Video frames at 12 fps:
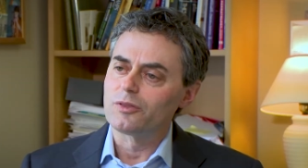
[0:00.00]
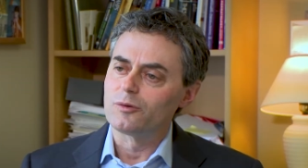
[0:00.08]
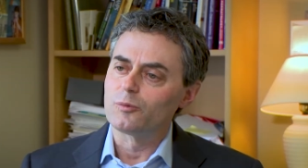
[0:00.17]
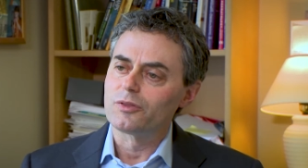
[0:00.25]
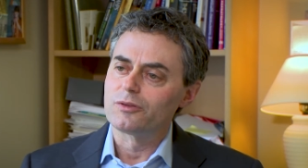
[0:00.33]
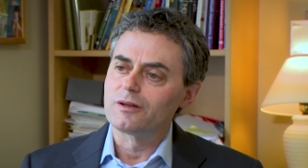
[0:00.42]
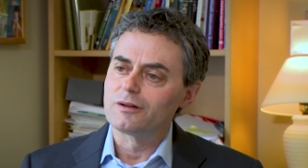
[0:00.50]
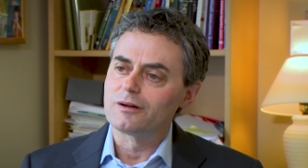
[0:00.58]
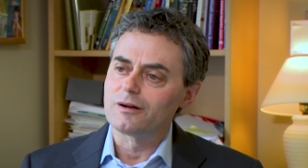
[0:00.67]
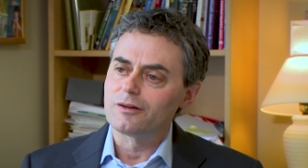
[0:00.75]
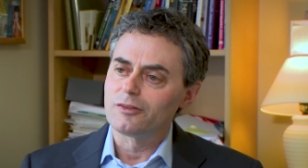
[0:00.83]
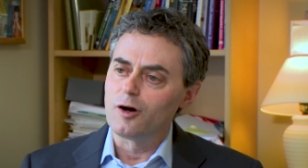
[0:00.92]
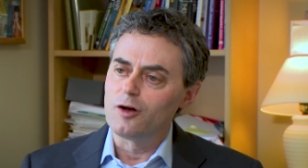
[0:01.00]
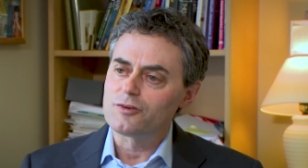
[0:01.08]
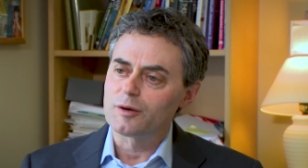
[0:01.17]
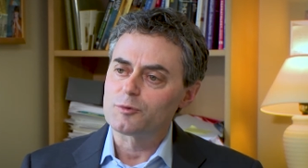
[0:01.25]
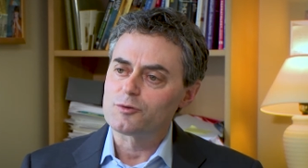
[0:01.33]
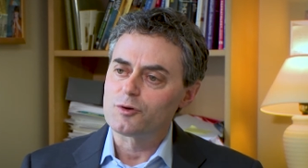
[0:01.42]
What the, the
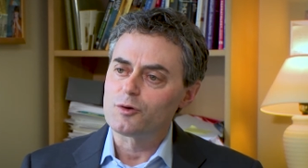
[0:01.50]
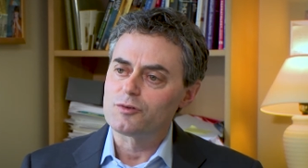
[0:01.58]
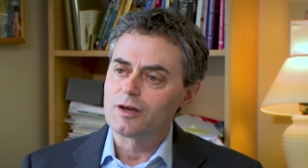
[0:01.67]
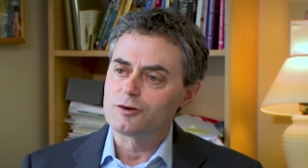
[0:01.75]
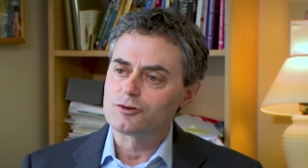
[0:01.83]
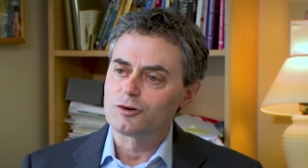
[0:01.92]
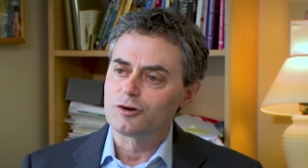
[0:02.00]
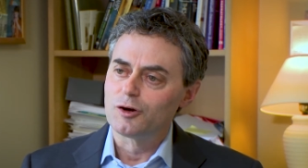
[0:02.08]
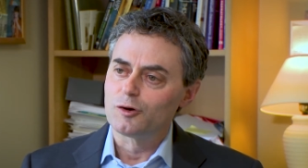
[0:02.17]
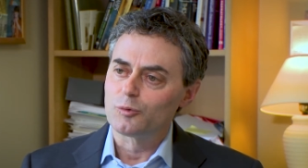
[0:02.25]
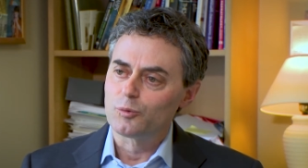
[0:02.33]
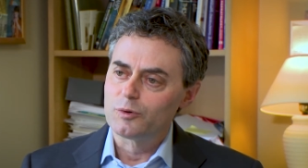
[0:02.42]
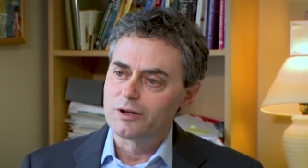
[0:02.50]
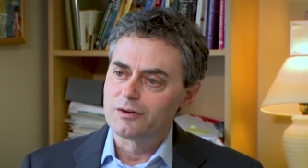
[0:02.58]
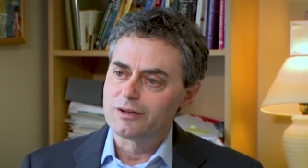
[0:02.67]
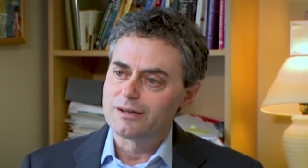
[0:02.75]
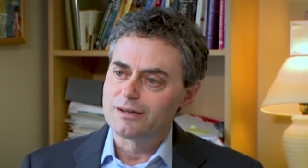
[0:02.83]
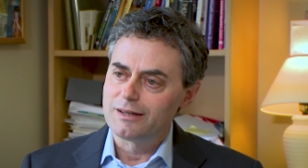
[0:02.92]
Alzheimer's Association
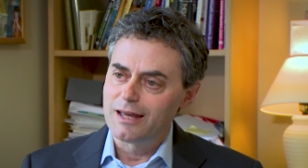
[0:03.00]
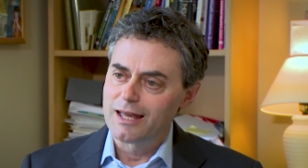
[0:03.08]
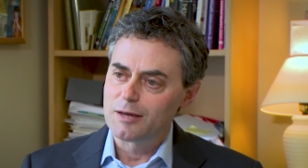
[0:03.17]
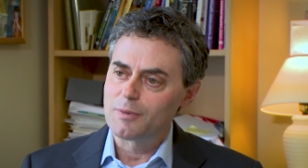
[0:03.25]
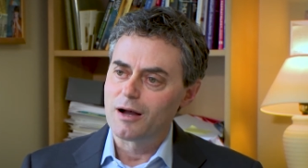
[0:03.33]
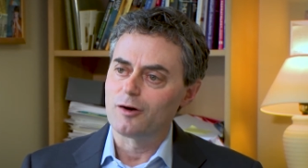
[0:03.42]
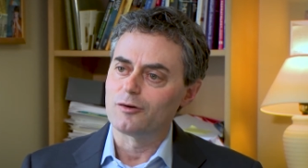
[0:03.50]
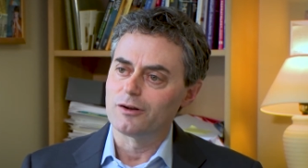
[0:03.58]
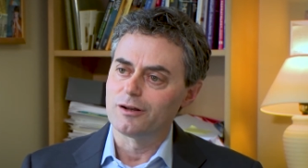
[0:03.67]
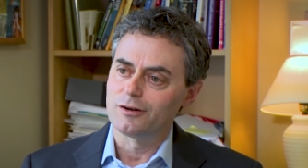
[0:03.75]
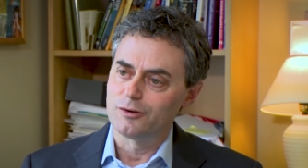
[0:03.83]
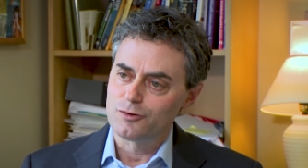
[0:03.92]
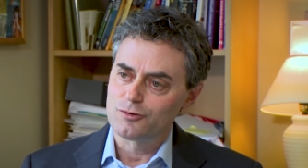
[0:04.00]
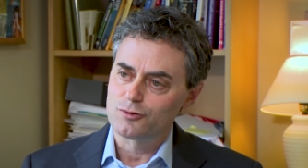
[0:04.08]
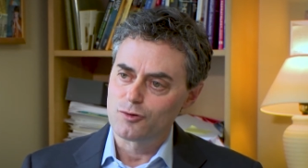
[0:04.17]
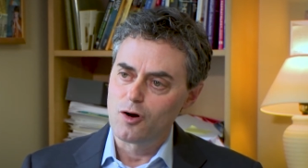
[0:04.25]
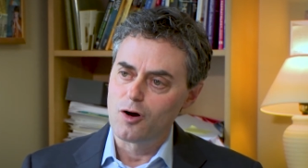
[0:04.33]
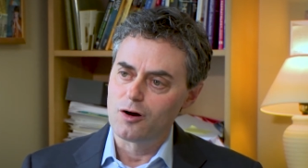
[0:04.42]
really came out in a
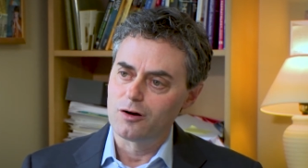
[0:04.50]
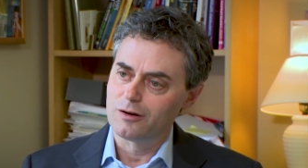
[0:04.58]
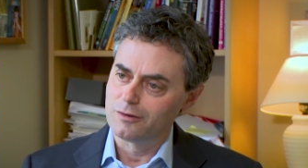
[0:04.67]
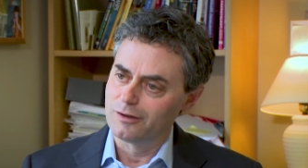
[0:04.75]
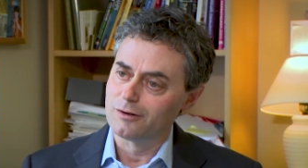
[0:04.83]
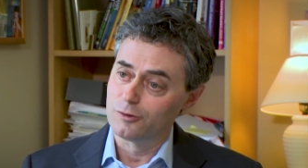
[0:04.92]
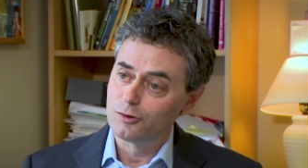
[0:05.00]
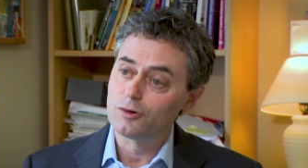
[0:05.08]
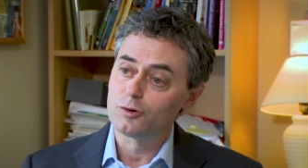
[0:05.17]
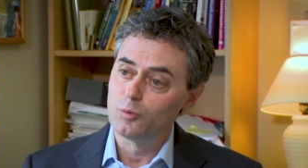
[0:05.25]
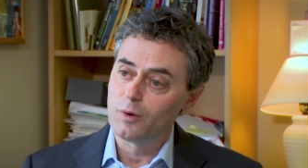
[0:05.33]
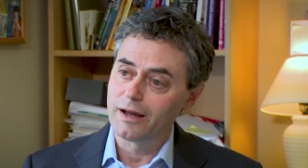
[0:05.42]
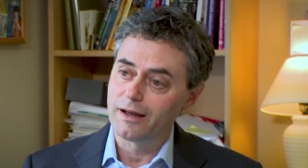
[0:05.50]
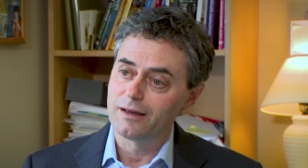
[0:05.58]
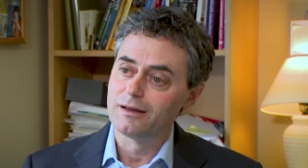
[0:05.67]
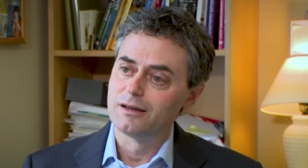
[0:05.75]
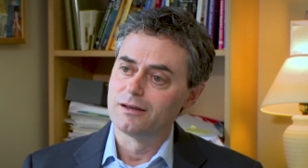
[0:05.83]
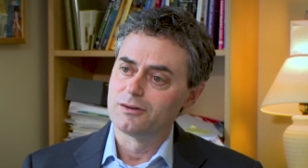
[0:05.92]
strong and good
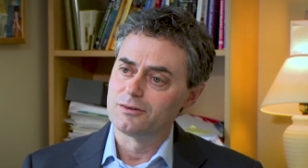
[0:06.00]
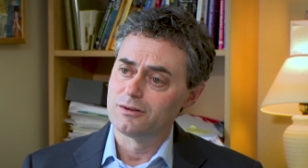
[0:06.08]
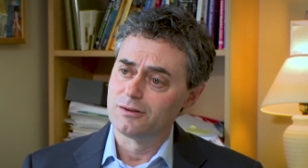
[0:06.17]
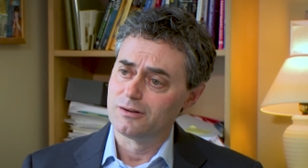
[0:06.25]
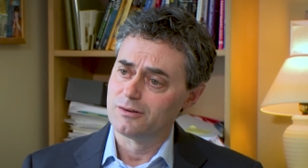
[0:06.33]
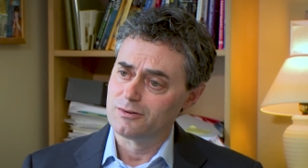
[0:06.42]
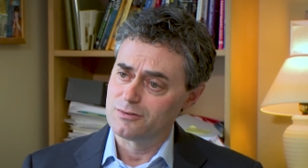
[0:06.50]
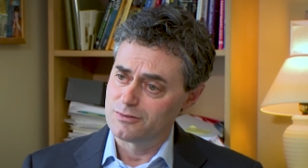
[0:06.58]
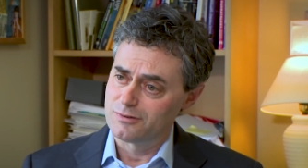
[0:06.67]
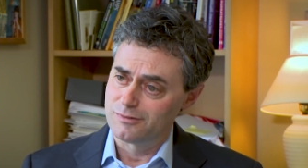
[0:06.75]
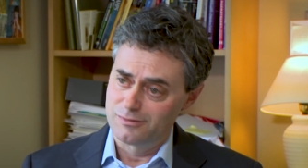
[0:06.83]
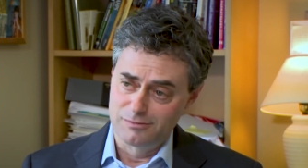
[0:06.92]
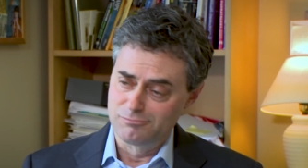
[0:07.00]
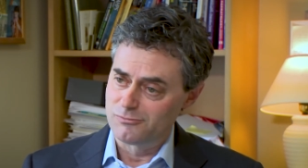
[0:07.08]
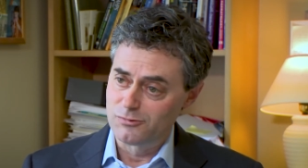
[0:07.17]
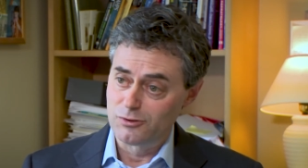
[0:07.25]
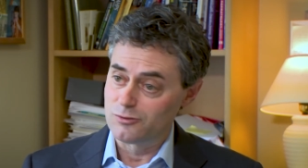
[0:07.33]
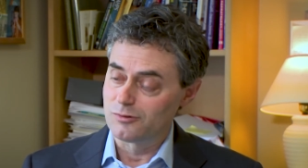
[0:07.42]
way to
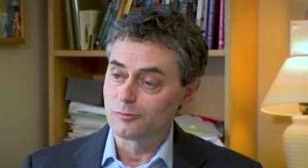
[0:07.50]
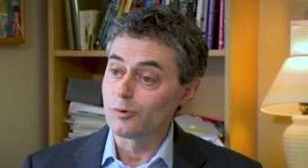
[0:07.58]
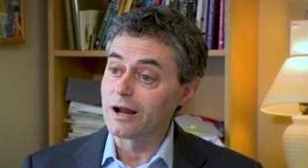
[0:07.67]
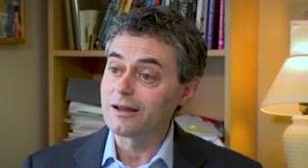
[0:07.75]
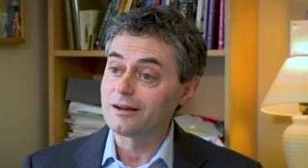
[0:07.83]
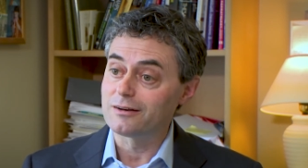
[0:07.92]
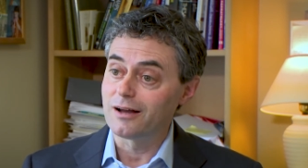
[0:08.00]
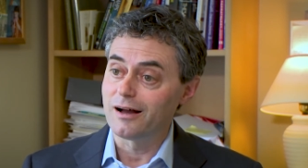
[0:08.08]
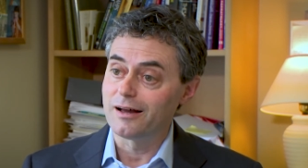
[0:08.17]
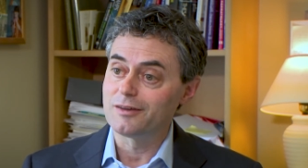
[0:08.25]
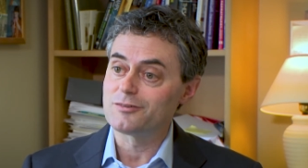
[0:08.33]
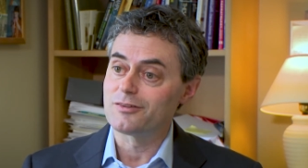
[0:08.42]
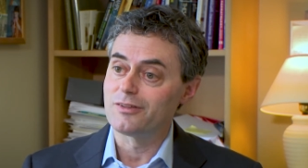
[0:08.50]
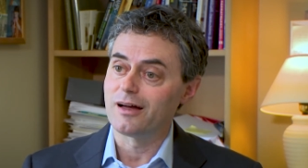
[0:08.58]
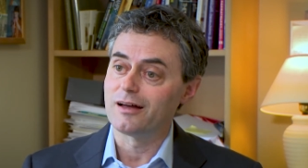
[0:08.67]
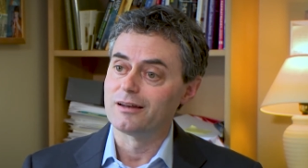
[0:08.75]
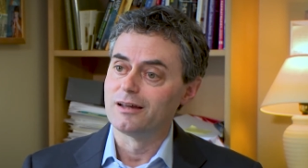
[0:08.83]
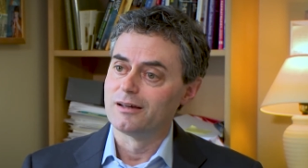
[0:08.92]
just recognize
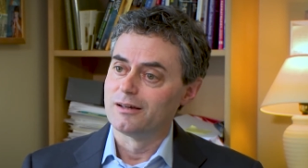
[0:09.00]
that